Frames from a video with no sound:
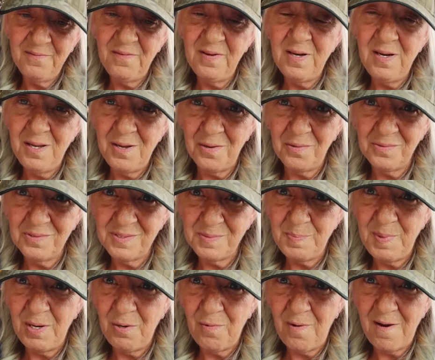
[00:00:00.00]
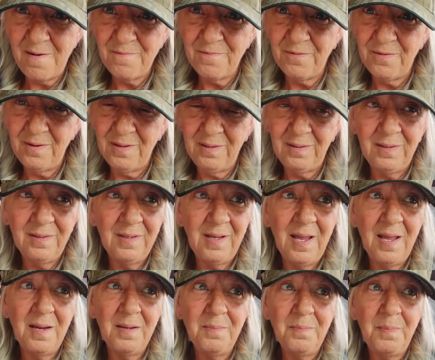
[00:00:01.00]
videos, be grateful
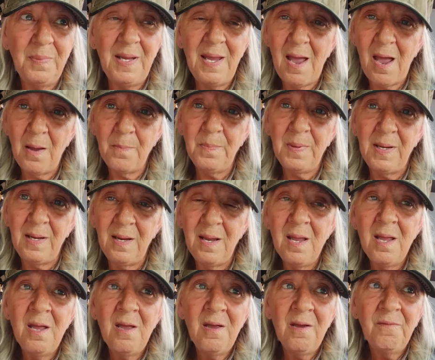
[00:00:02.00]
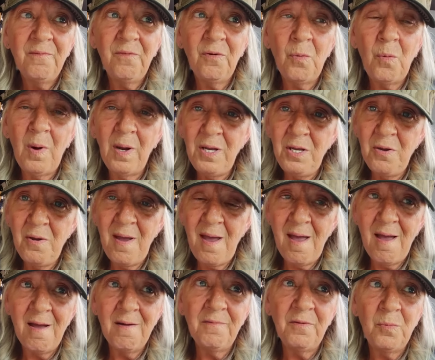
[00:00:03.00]
and be happy for what you
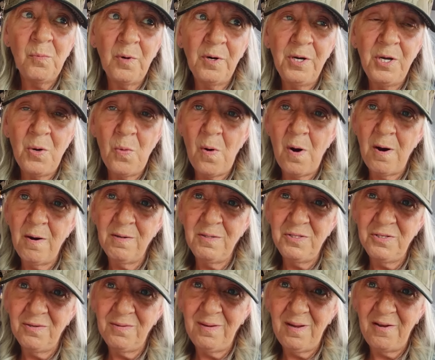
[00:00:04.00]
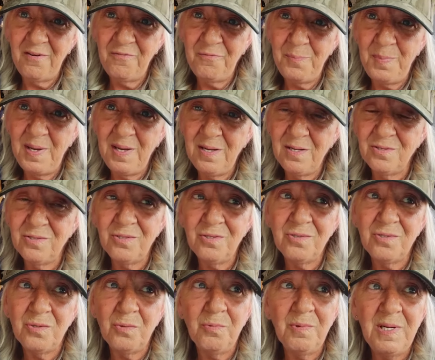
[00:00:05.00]
have and where you are in your life, because
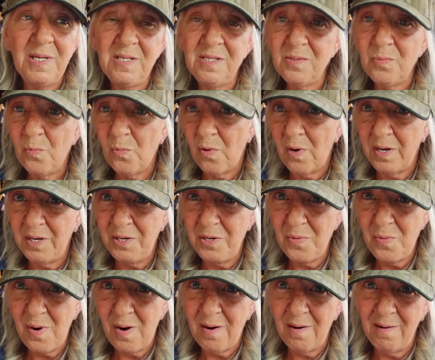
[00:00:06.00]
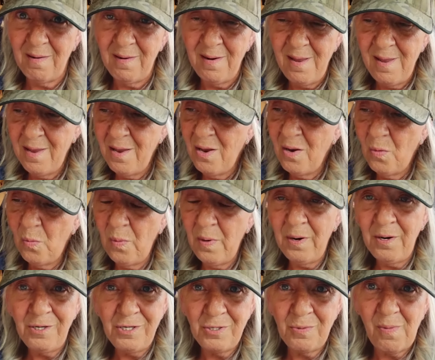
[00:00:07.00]
there's a reason why you are
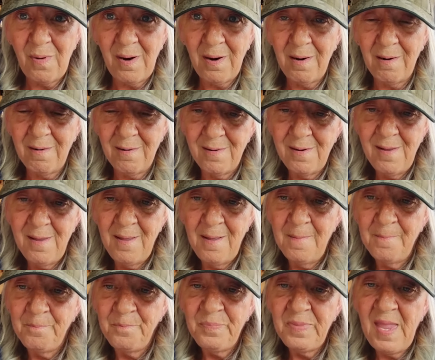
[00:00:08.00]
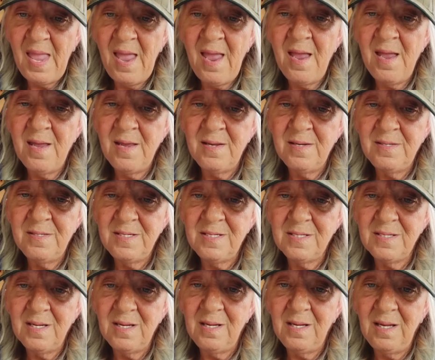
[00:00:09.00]
where you are,
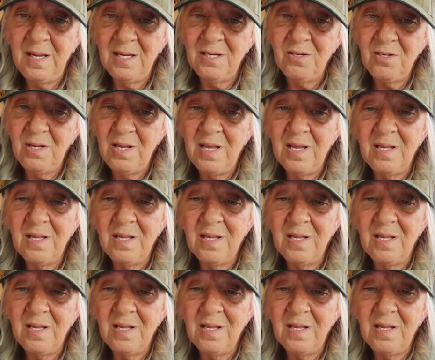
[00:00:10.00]
and it